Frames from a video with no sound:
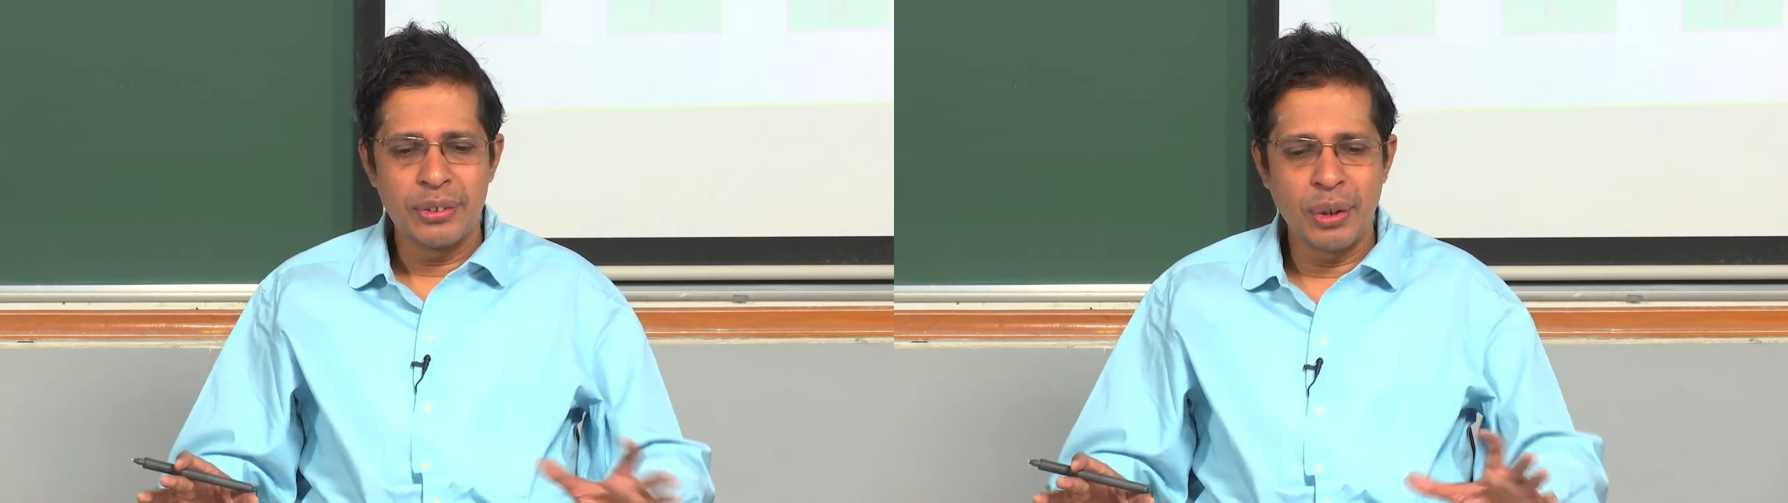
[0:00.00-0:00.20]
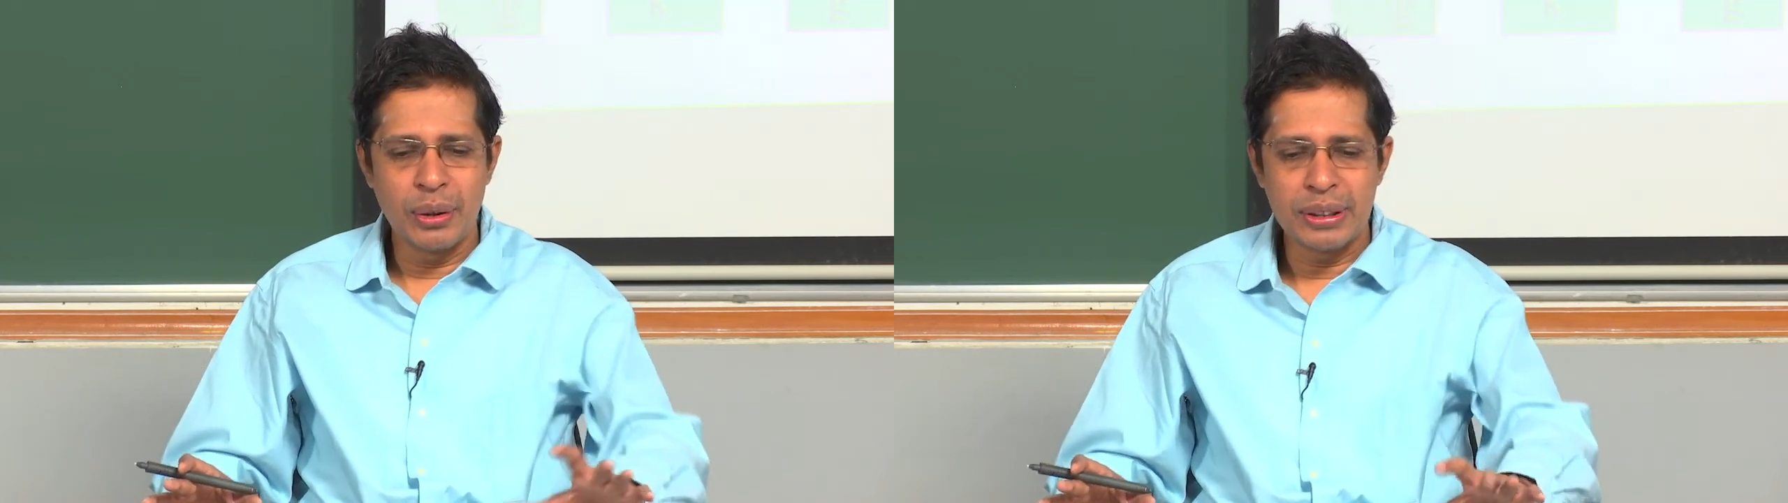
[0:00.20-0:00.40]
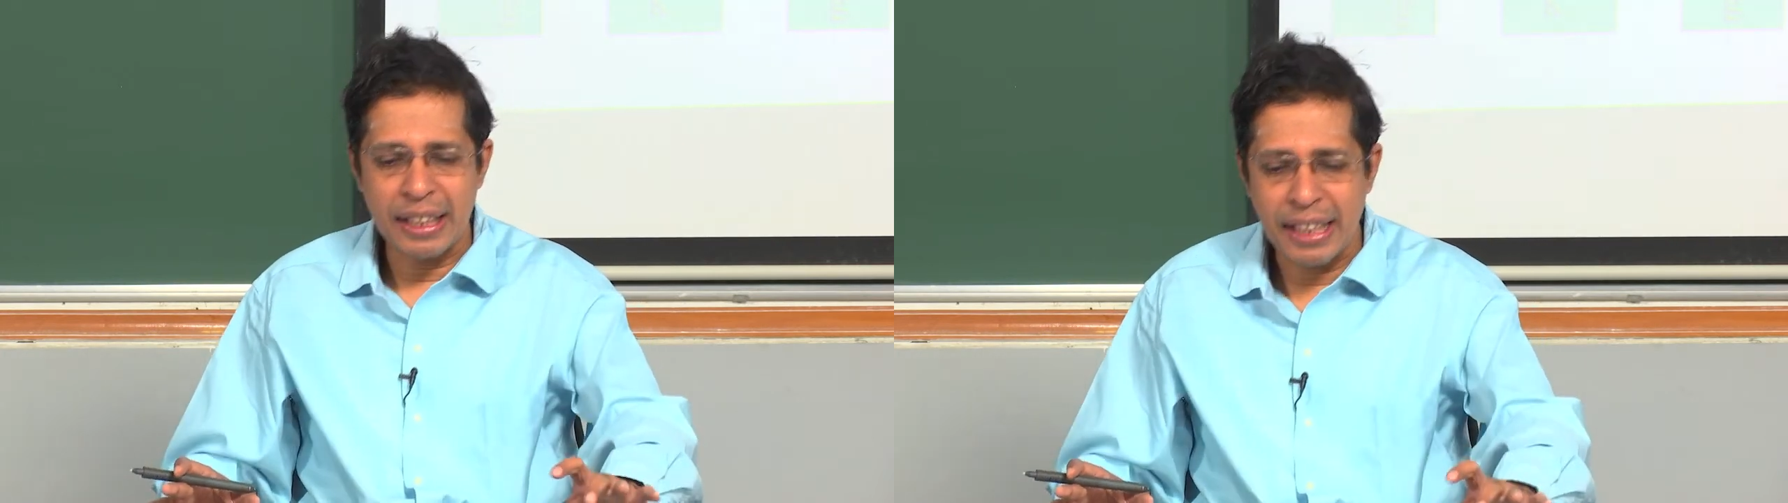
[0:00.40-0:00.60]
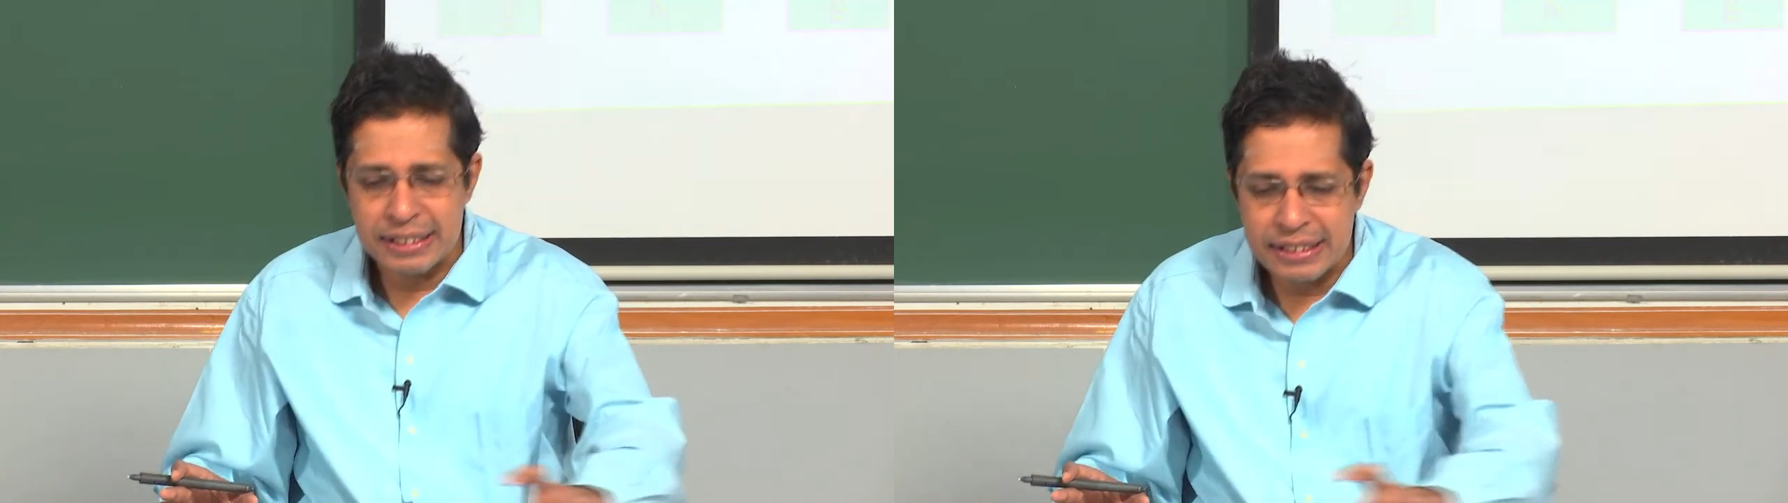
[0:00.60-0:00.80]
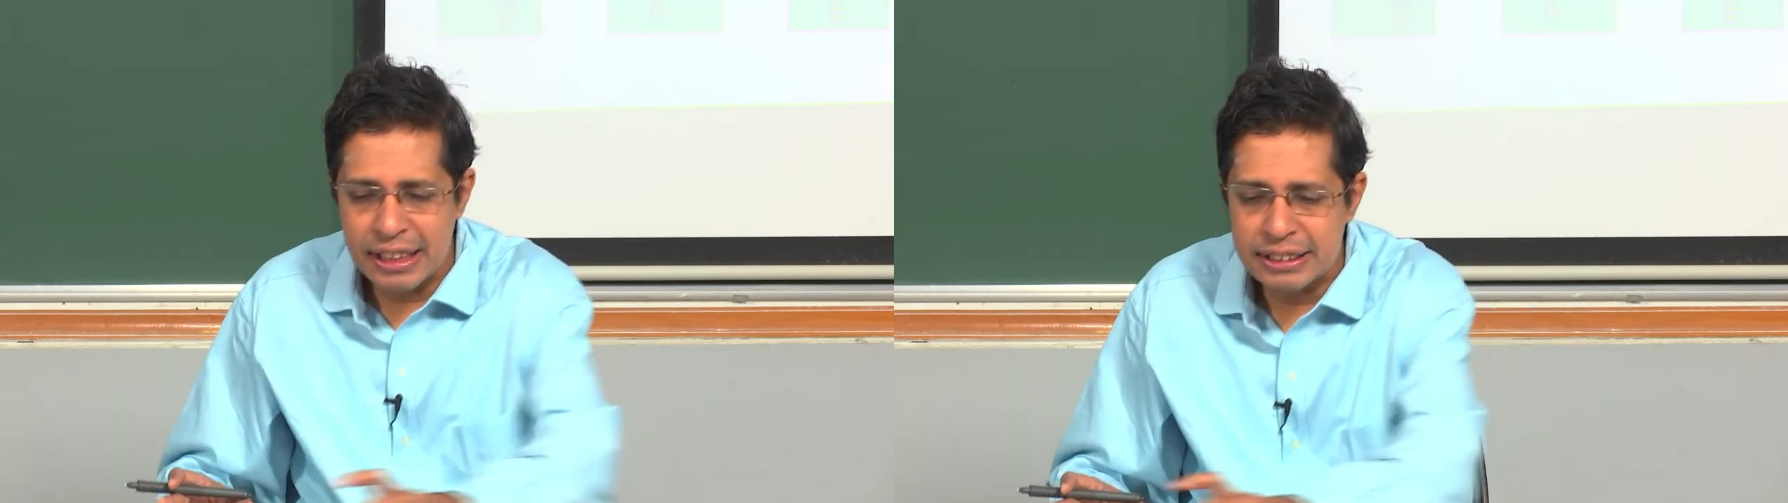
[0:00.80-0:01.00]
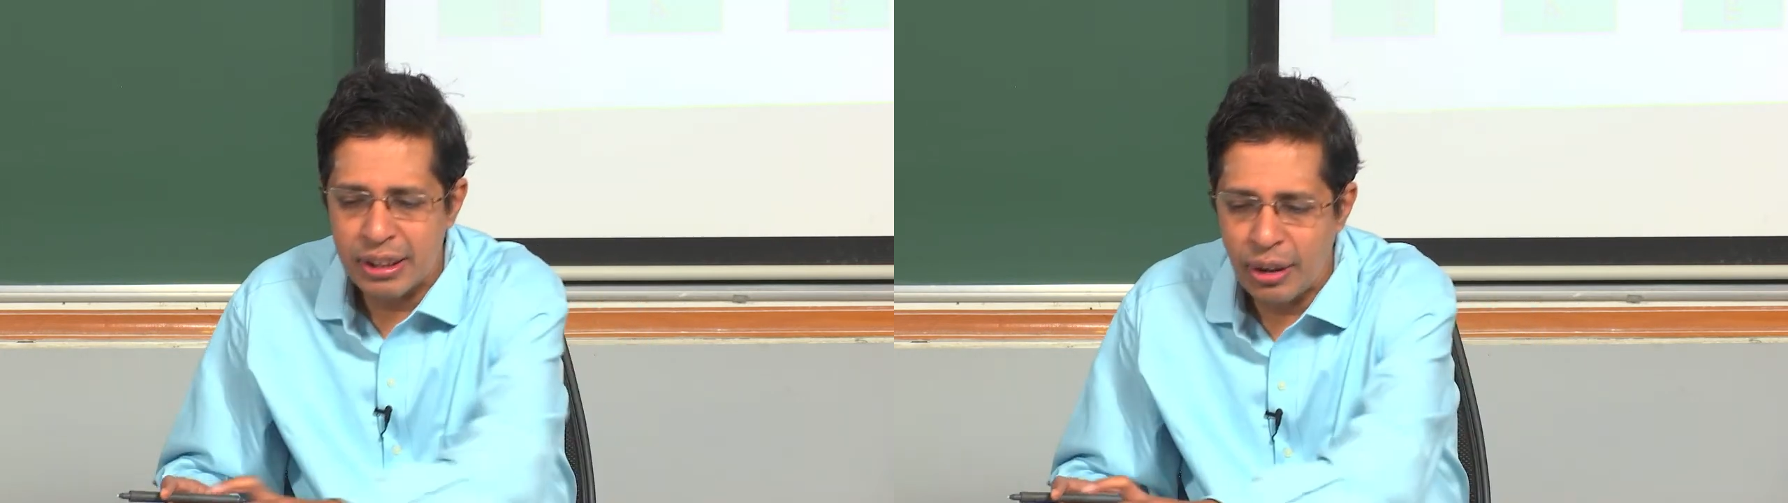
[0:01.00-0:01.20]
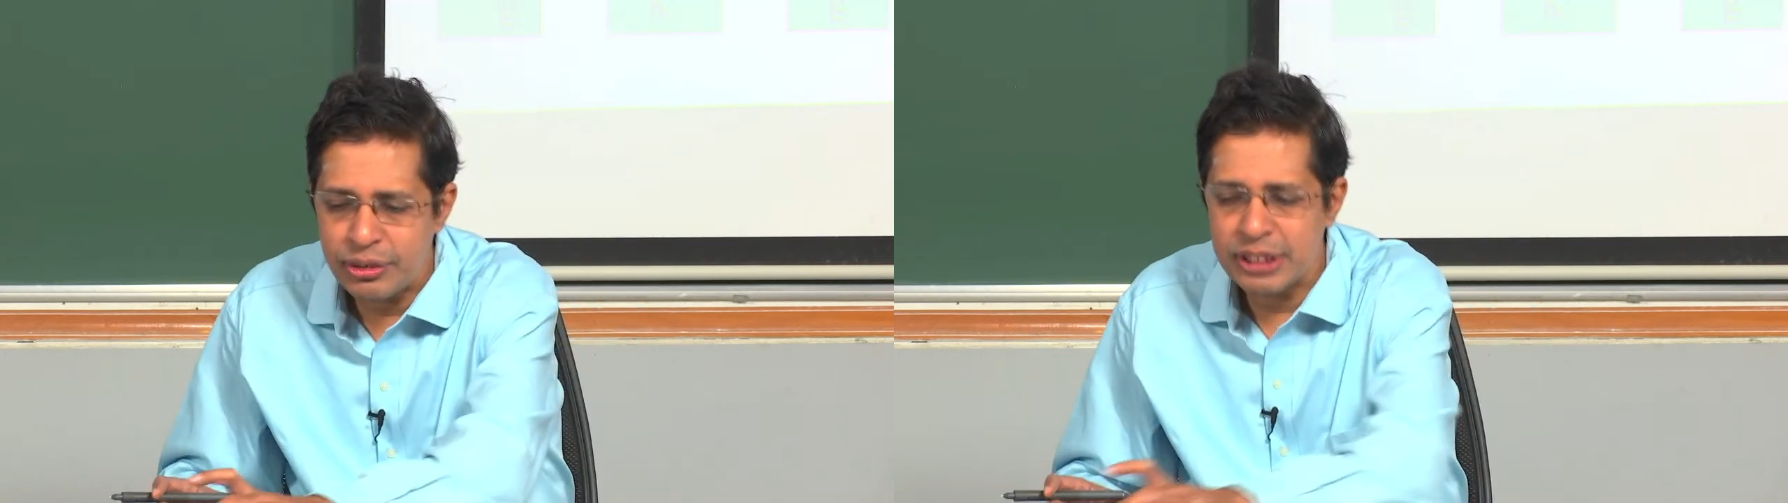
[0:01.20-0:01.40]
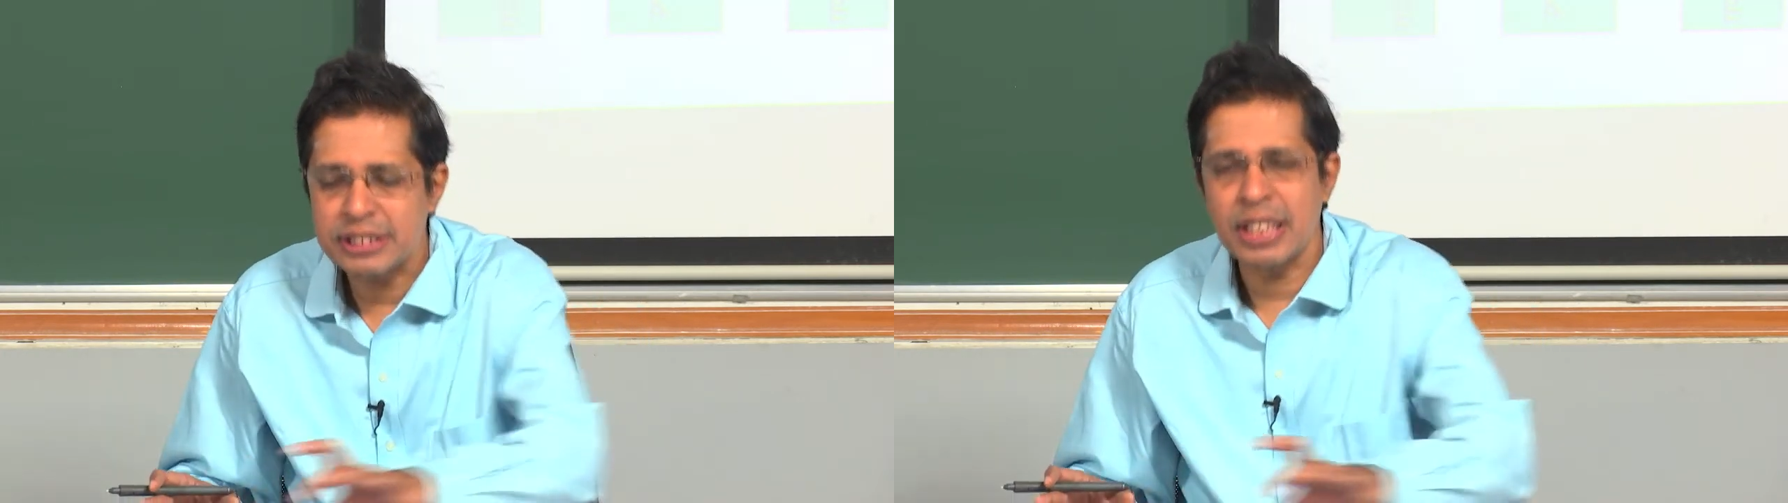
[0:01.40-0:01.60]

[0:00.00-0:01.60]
So, the construction of this